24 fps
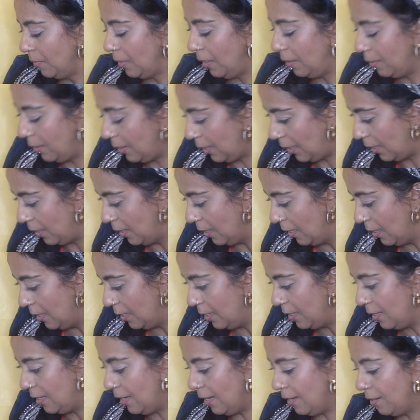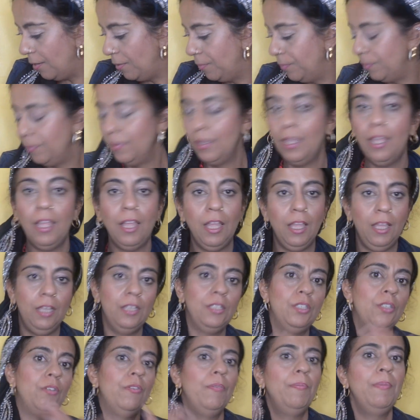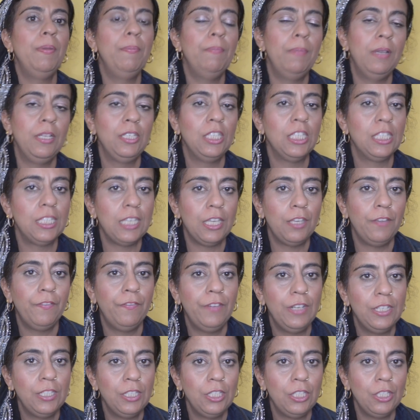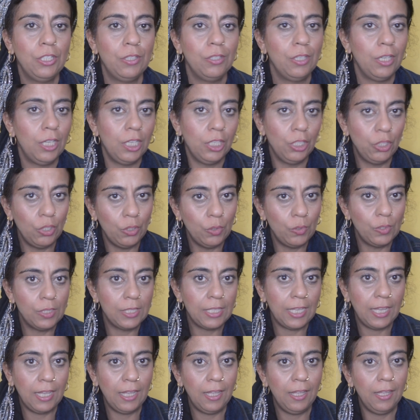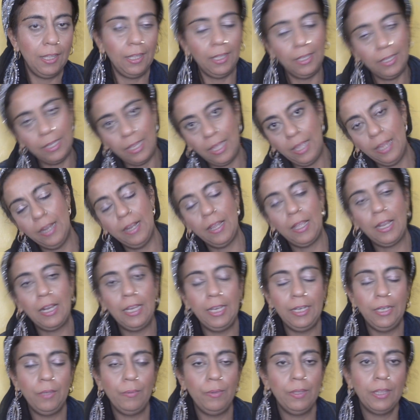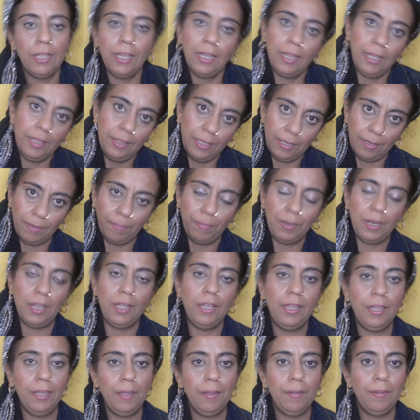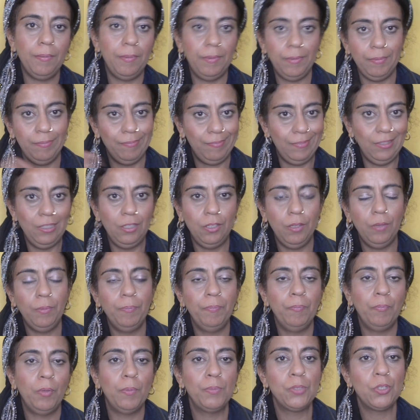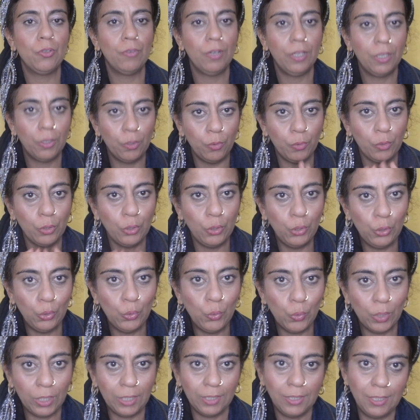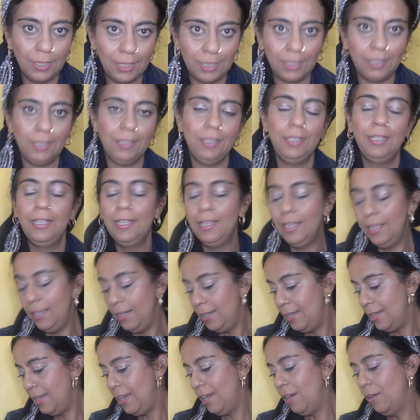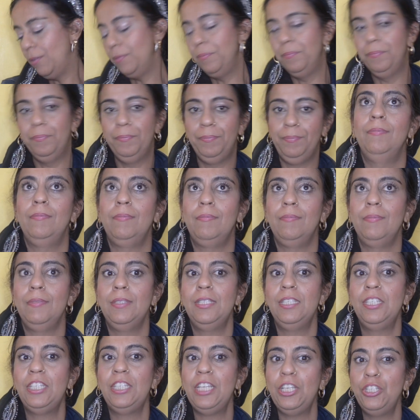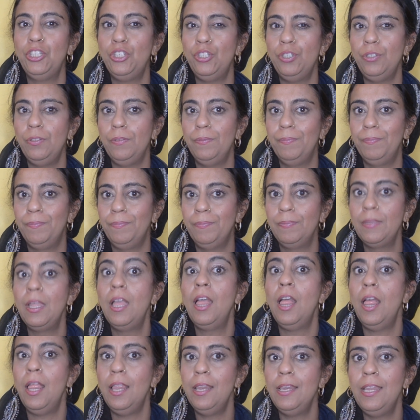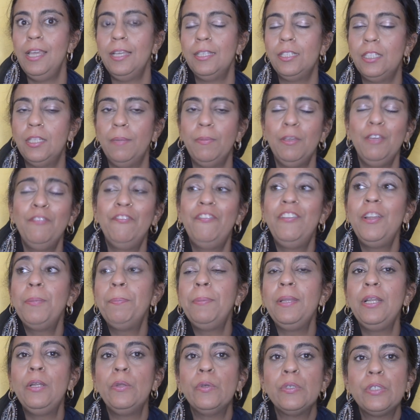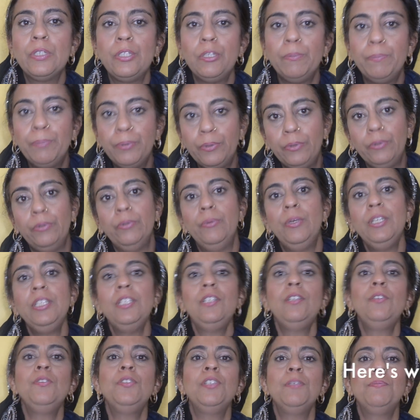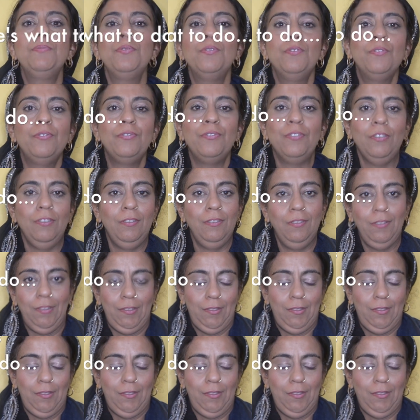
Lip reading: Okay, now, so remember, just get your friend to use that and clean it with that, and then apply it, and Bob's your uncle, you are done. Now, stage 2. Next step, you flipping lost your ball. What did you lose your ball for?